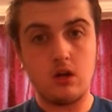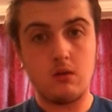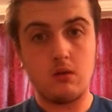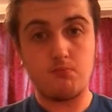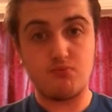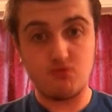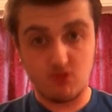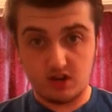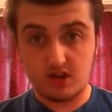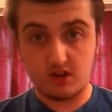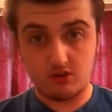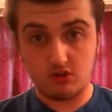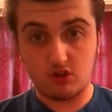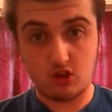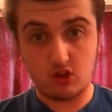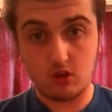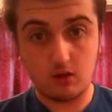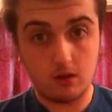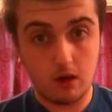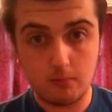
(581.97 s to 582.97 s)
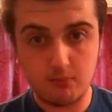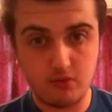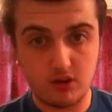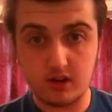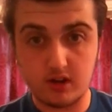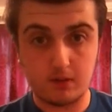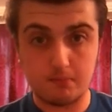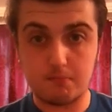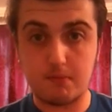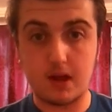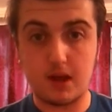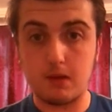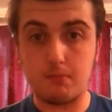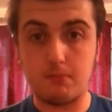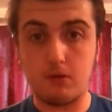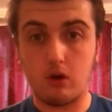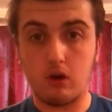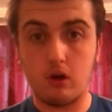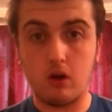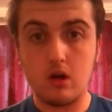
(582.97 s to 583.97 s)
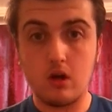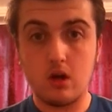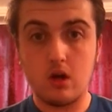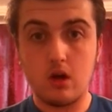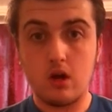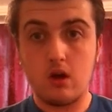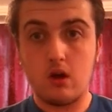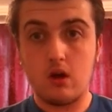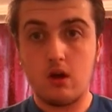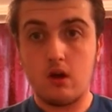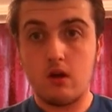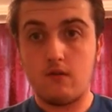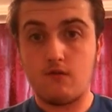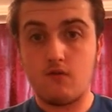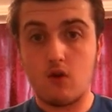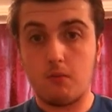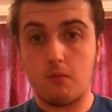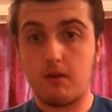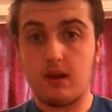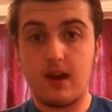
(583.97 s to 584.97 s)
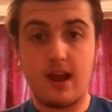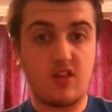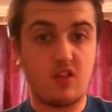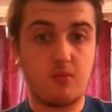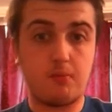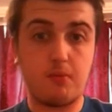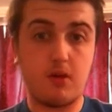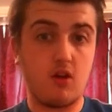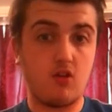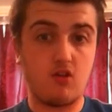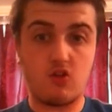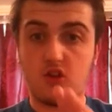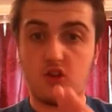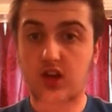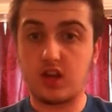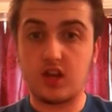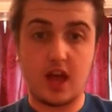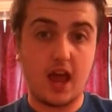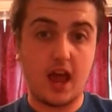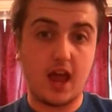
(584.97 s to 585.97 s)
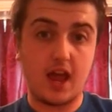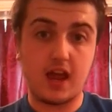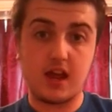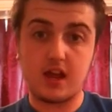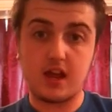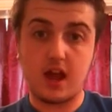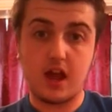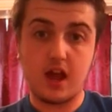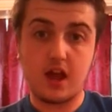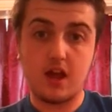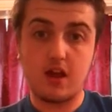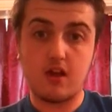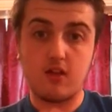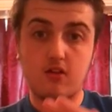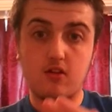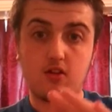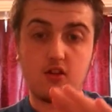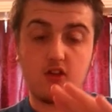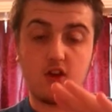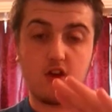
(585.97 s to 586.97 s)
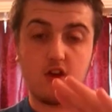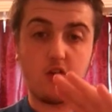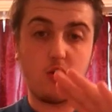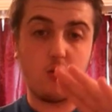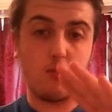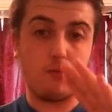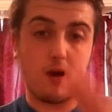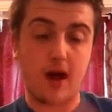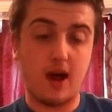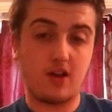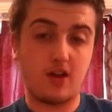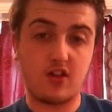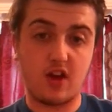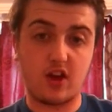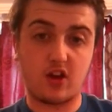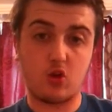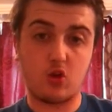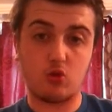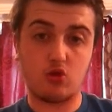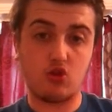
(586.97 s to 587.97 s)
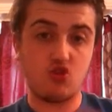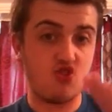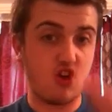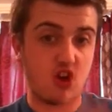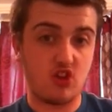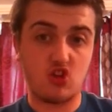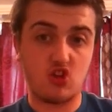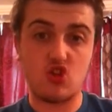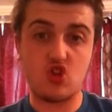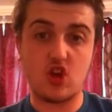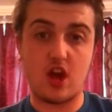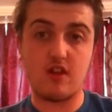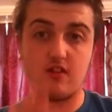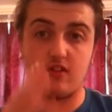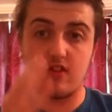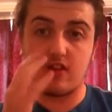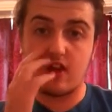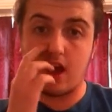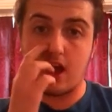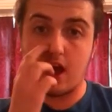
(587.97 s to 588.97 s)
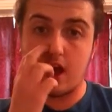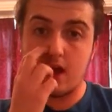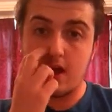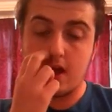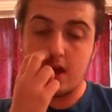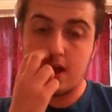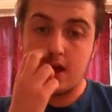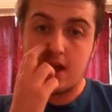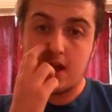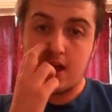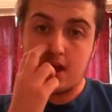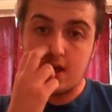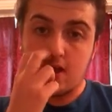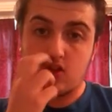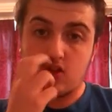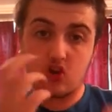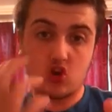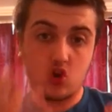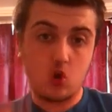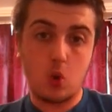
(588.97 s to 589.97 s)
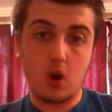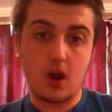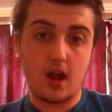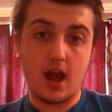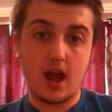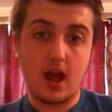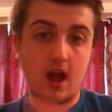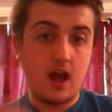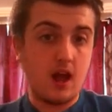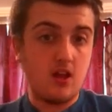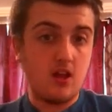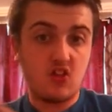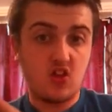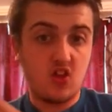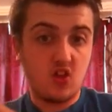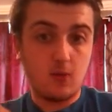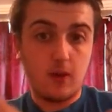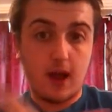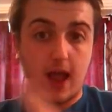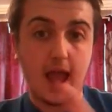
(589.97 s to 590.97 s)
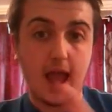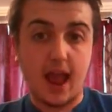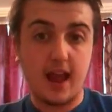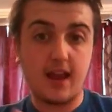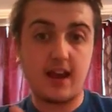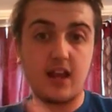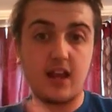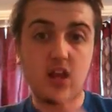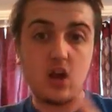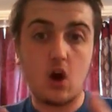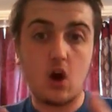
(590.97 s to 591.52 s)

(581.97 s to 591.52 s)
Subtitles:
brilliant people. From lesbian to gay, to bisexual to transgender, to queer, to any